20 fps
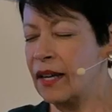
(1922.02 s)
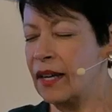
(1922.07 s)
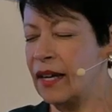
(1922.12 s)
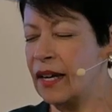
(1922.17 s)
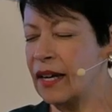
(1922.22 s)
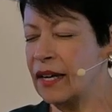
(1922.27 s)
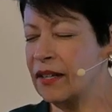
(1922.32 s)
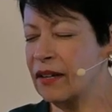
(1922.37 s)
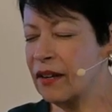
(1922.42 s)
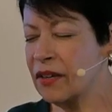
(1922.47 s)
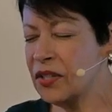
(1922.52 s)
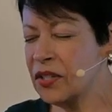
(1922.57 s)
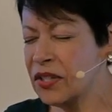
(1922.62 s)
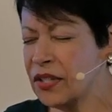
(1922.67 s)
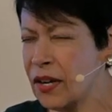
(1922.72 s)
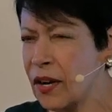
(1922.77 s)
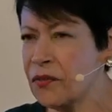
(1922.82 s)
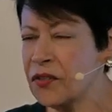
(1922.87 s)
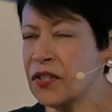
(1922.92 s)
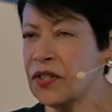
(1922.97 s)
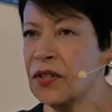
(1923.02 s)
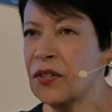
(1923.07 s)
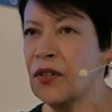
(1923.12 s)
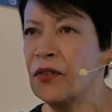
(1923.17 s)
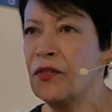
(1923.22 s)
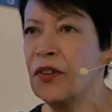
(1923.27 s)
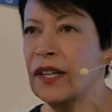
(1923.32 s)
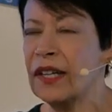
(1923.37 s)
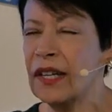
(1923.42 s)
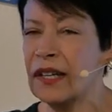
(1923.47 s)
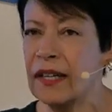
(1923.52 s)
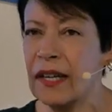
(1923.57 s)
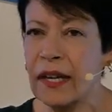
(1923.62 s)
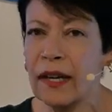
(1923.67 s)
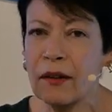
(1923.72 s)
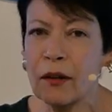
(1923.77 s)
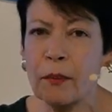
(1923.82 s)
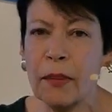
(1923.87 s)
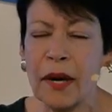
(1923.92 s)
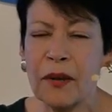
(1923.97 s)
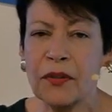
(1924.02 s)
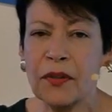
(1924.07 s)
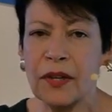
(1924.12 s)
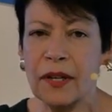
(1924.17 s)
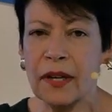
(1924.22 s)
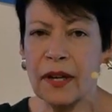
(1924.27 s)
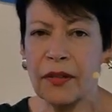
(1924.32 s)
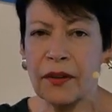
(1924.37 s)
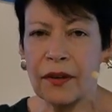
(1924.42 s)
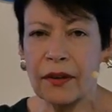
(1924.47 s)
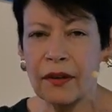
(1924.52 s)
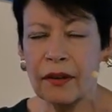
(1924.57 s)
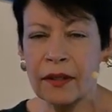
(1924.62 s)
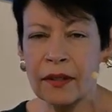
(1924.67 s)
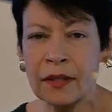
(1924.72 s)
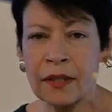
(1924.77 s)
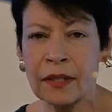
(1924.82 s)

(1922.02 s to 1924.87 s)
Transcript: and our self-serving and care about the other?